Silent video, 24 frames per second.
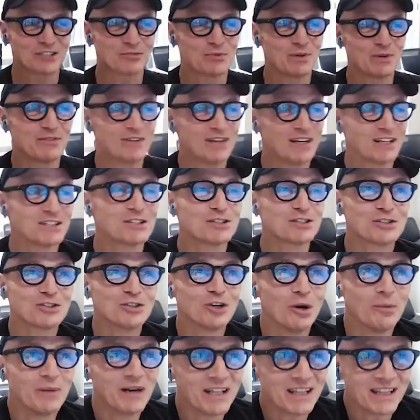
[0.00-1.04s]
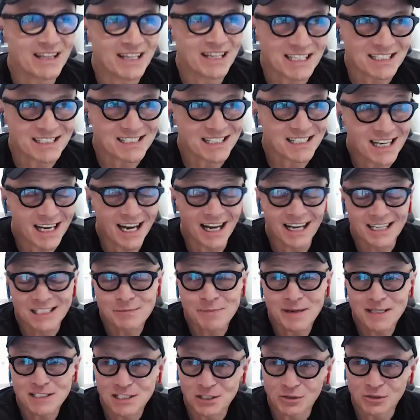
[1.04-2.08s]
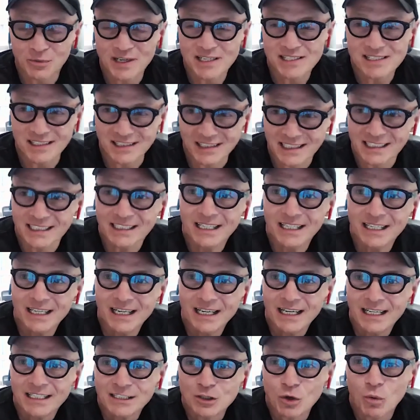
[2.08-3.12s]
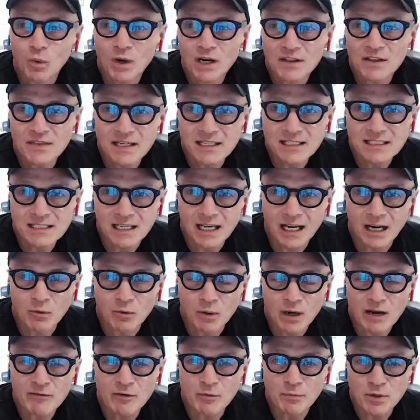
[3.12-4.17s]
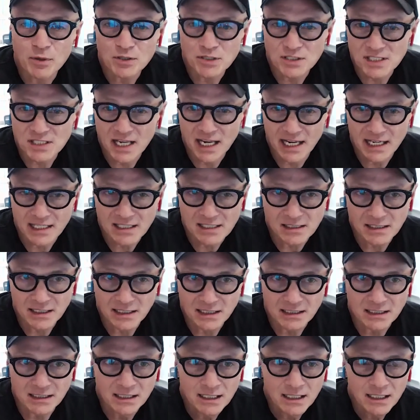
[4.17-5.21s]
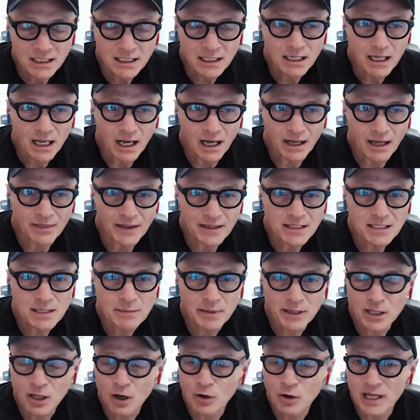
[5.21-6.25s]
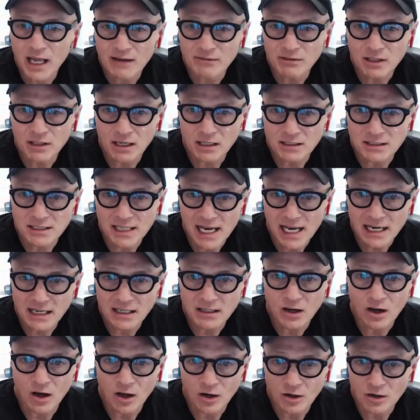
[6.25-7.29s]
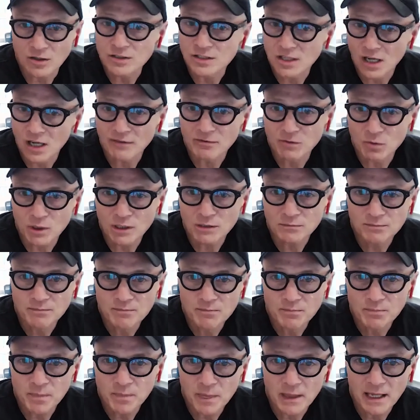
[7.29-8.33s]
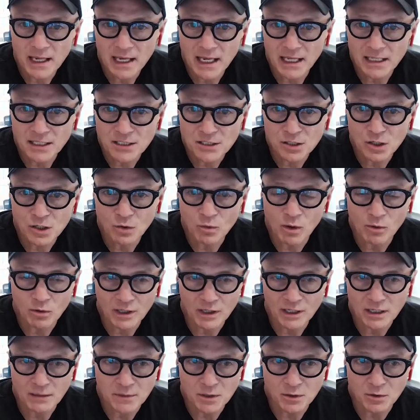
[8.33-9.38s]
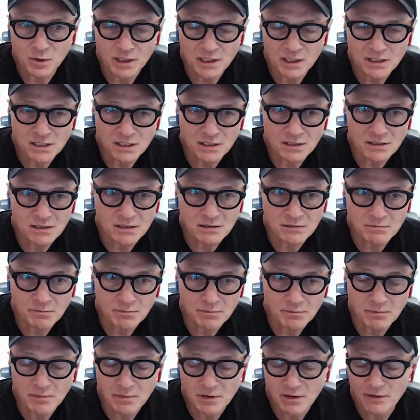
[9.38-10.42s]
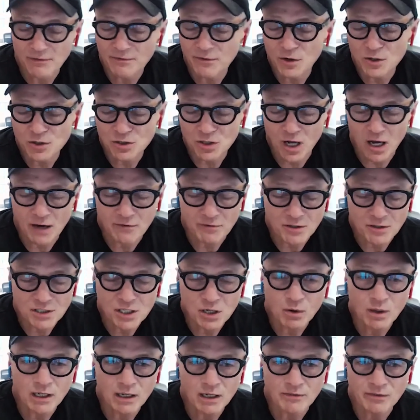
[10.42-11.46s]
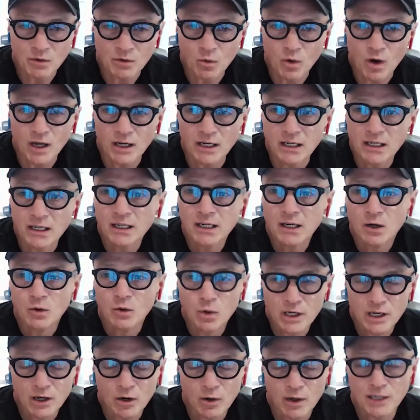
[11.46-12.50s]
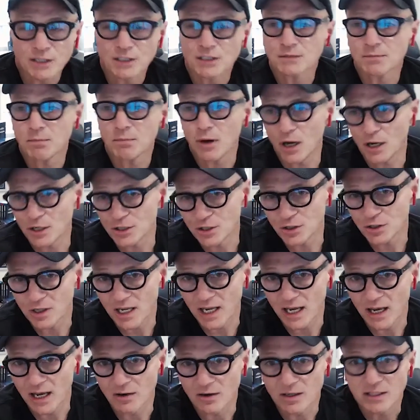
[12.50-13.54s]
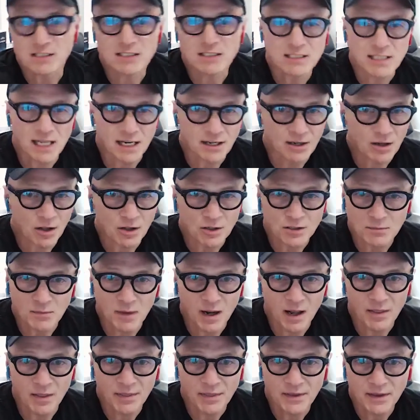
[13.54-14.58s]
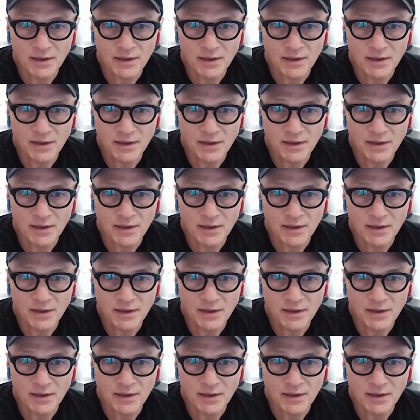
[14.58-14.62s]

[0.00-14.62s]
we've done so many things, especially recently. So one of the things, whenever a person's canceling, they typically already have a lot of data on our software. And so what we'll end up doing is the first offer is, you know what, if you want, we can go ahead and just pause your account. It's $10 a month.